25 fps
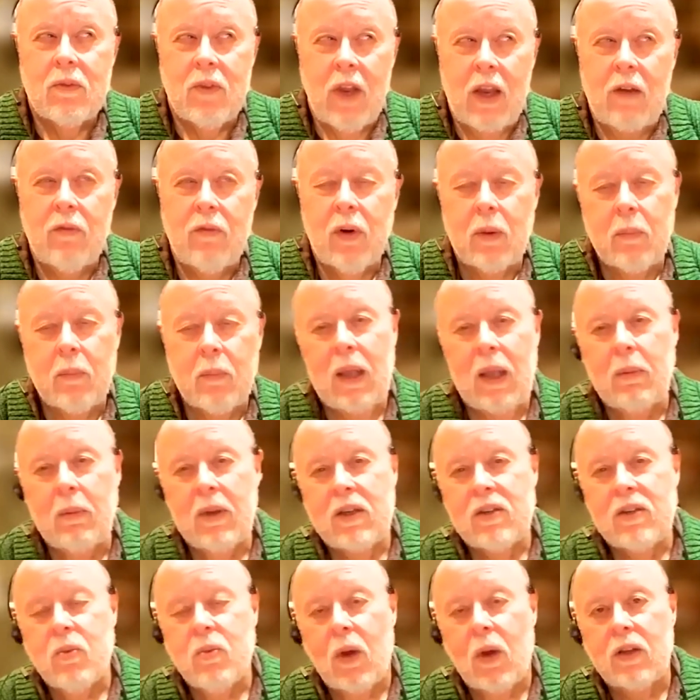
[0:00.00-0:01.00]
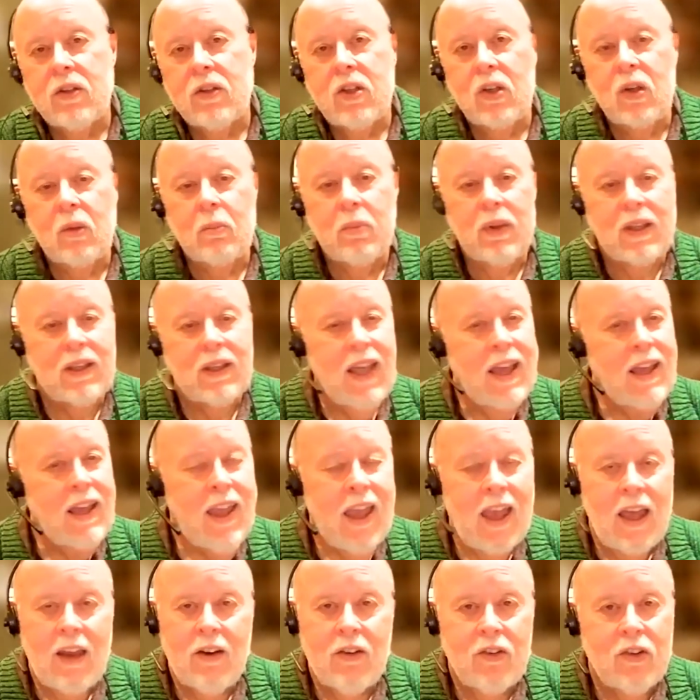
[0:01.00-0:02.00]
Denver, maybe as well, too. But they
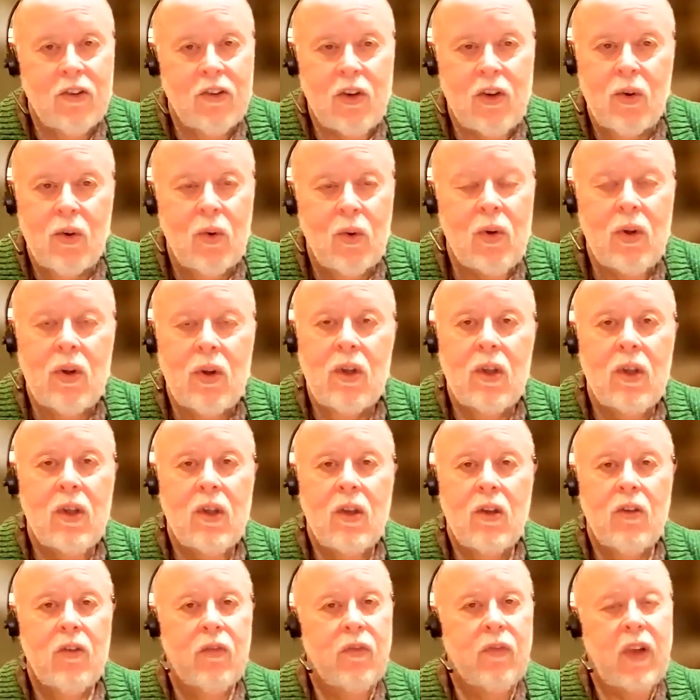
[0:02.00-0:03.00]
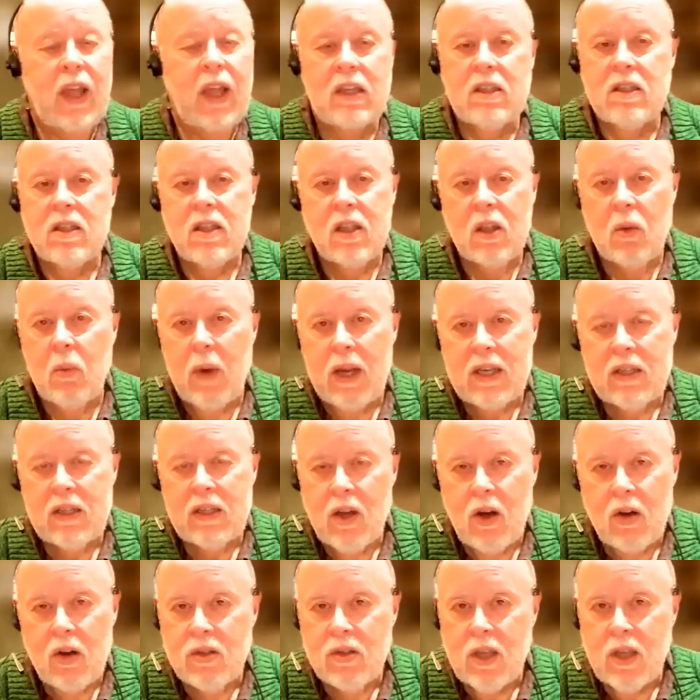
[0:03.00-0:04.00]
can't do flights to the West
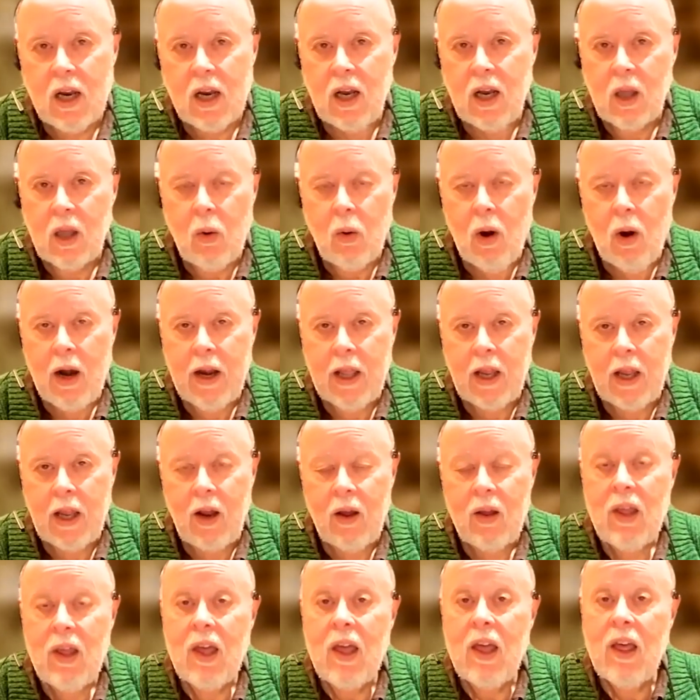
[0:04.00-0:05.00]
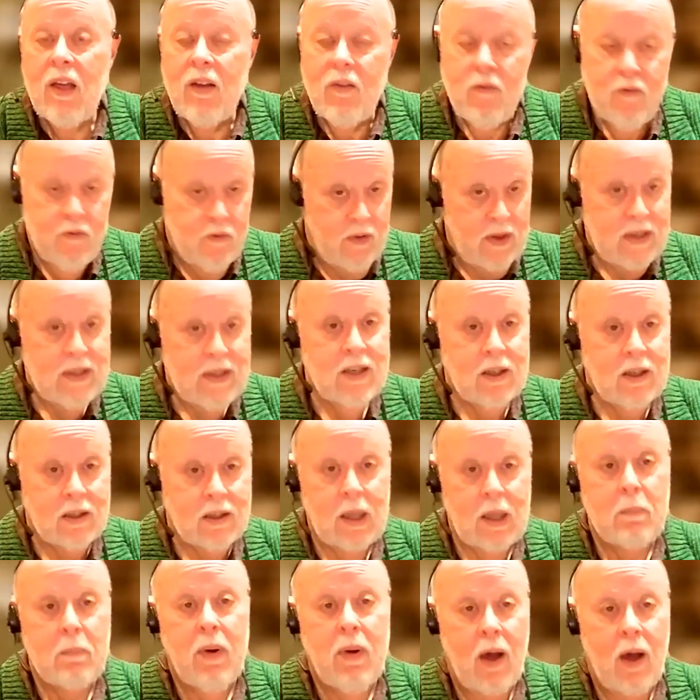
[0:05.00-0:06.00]
Coast out of LaGuardia.
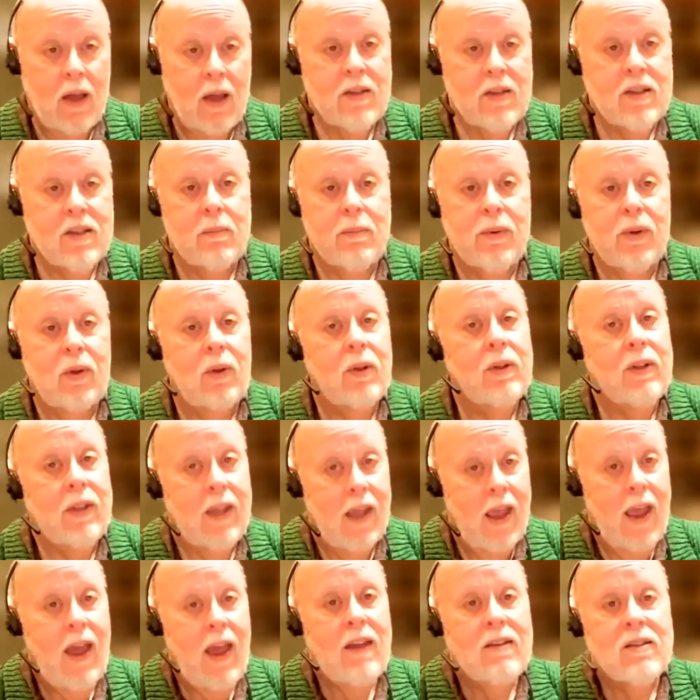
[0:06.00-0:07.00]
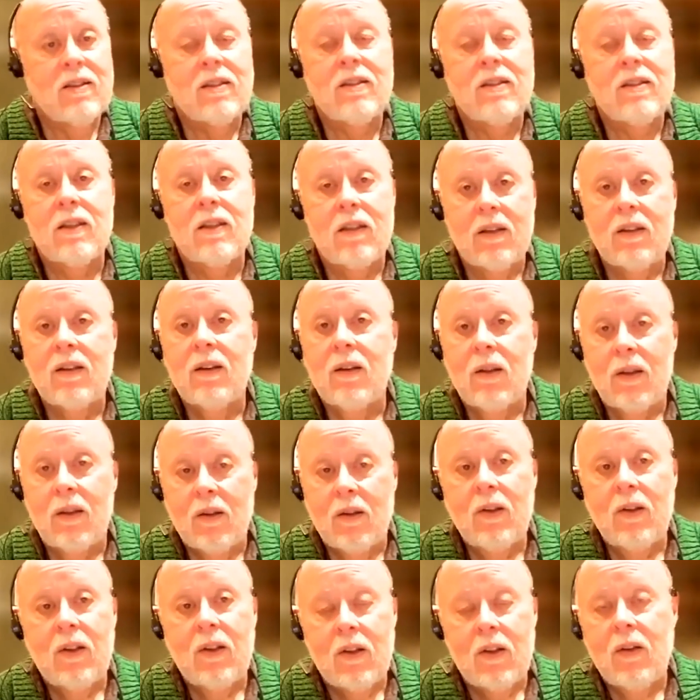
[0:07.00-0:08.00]
Physically possible, yes,
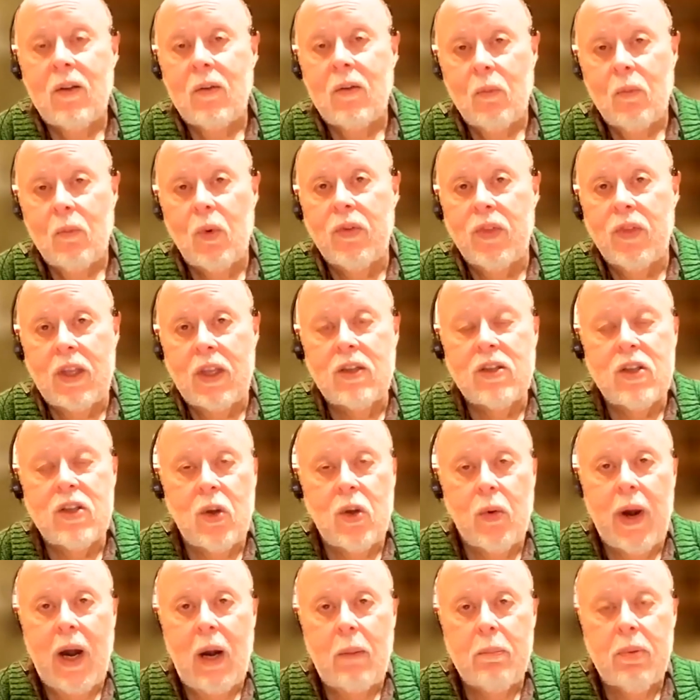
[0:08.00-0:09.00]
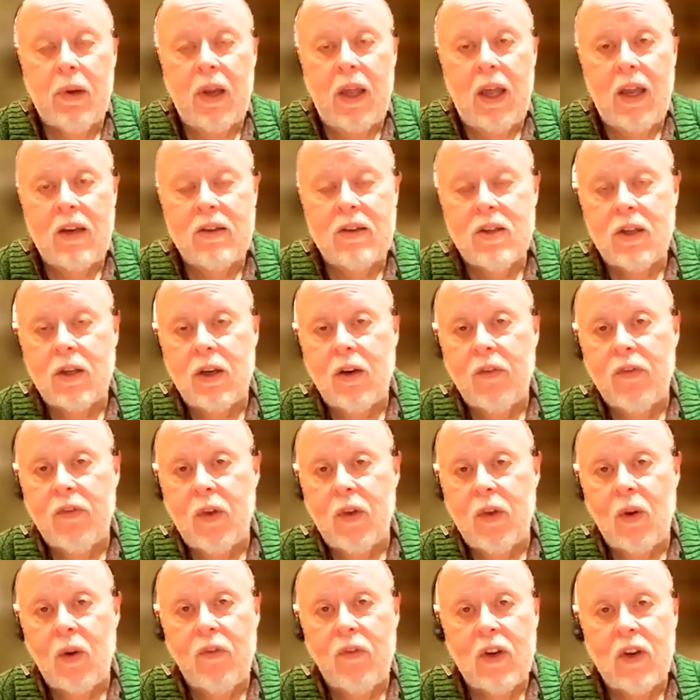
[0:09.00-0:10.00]
with these new airplanes and their
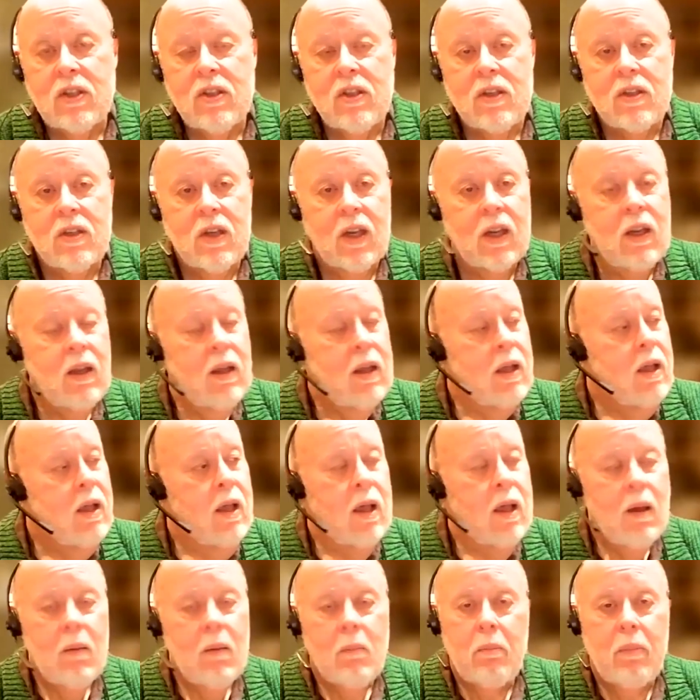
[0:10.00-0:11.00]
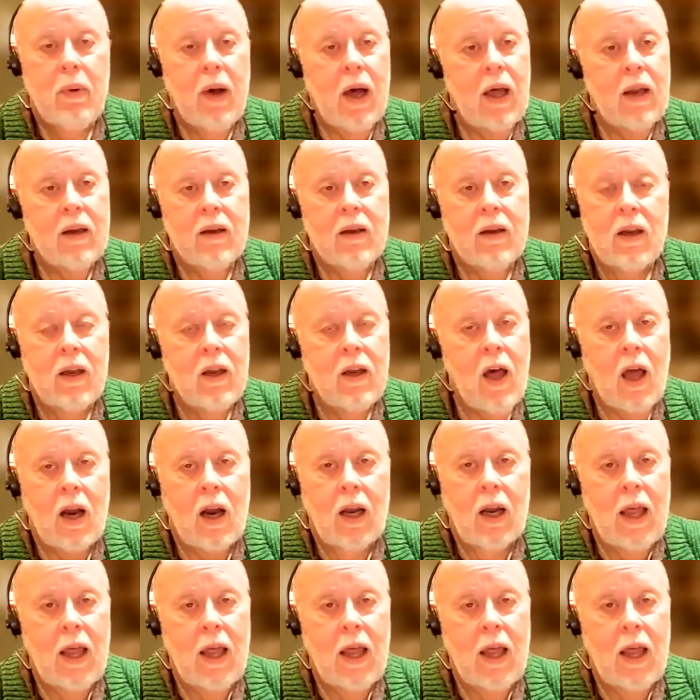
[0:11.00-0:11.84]
fuel efficiency, but not